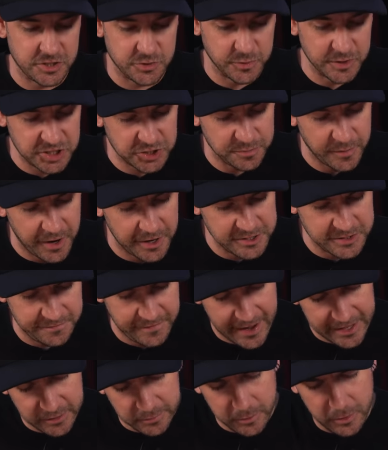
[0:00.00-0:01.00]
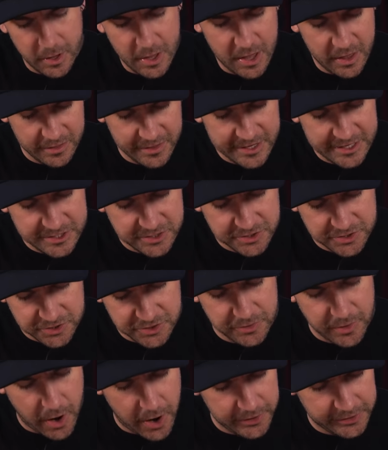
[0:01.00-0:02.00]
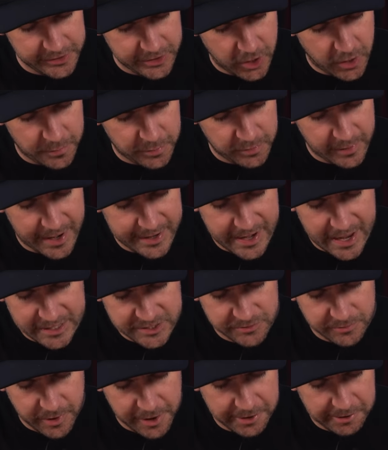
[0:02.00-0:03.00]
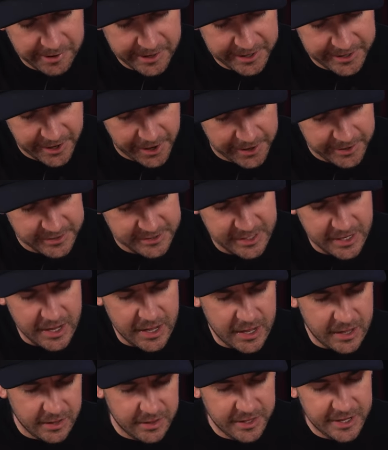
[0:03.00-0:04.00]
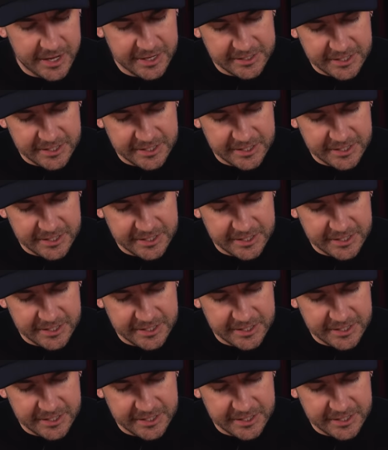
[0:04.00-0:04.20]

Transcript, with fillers: switch modes available. These do only operate as rotary encoders. The